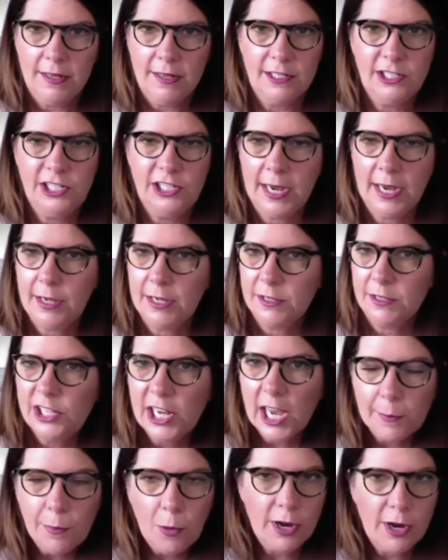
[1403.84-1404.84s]

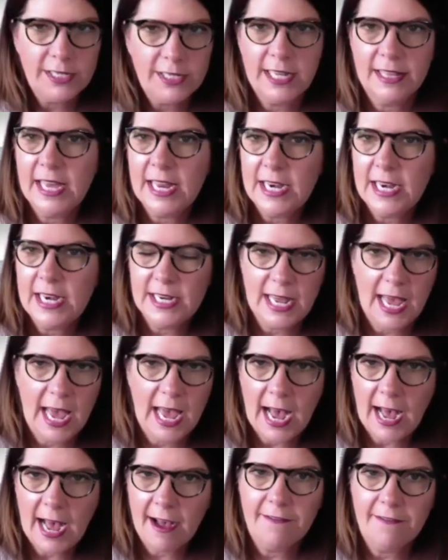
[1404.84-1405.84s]
checkpoints that they need to
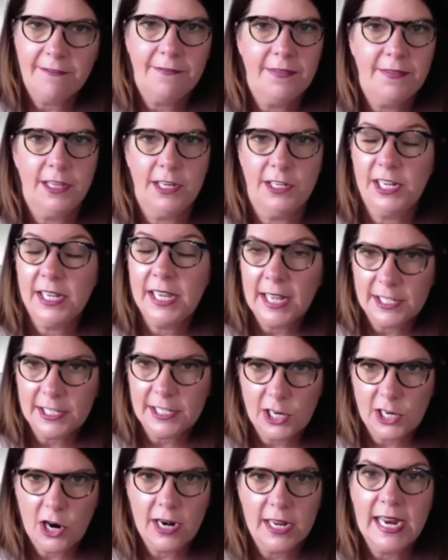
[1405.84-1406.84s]
have to get
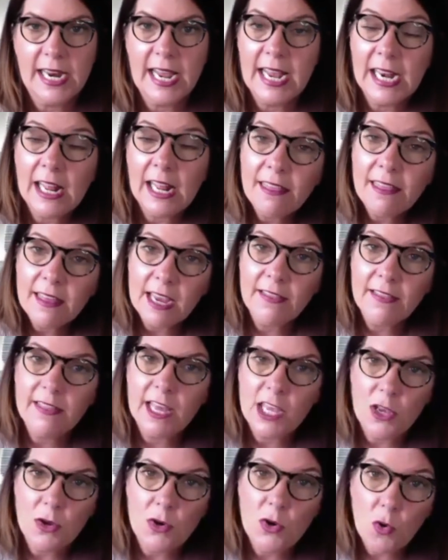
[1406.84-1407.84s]
started. Anything that
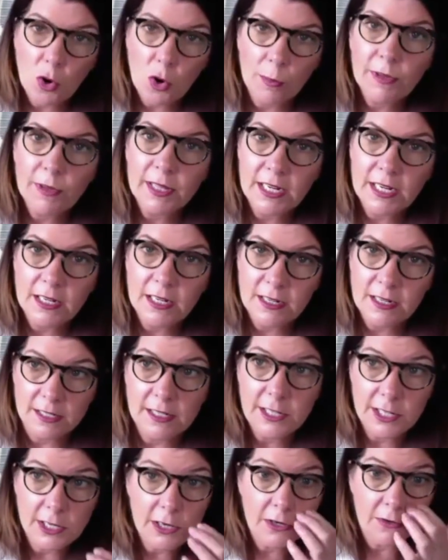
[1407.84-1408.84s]
you normally
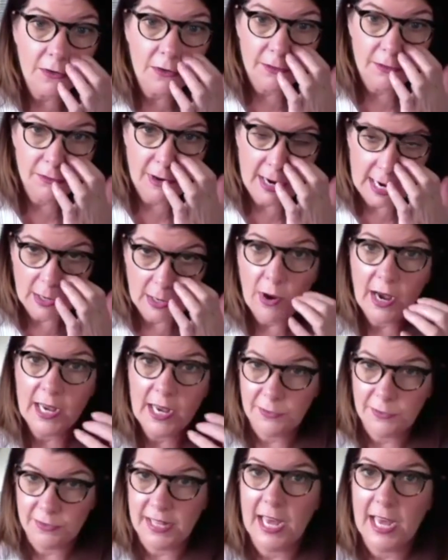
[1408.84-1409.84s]
do
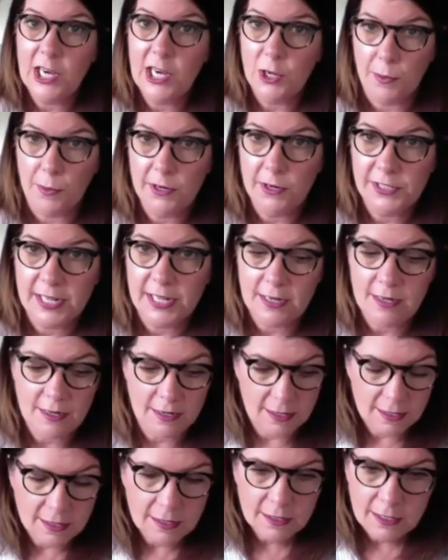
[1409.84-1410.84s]
training-wise for that new person,
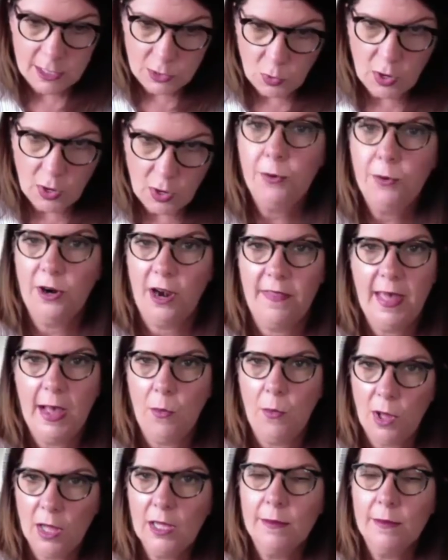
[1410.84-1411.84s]
you want to put on that
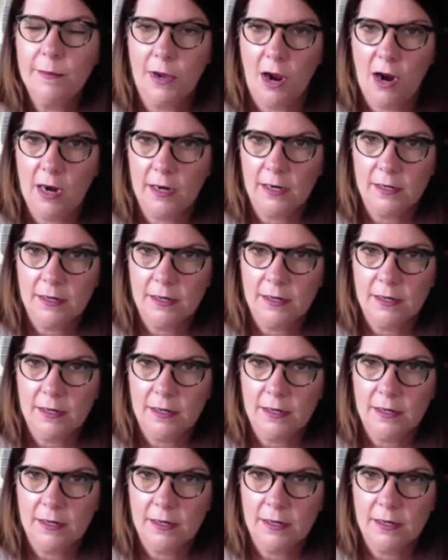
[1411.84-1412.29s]
welcome card.